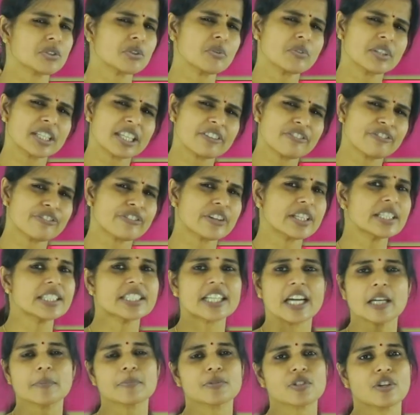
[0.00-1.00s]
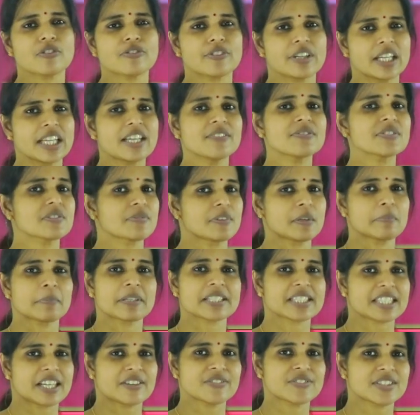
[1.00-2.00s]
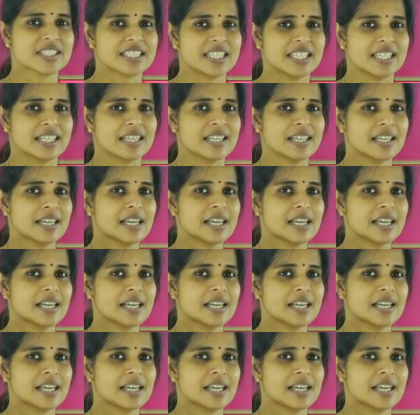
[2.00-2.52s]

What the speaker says: So, different types of leaves we must have seen,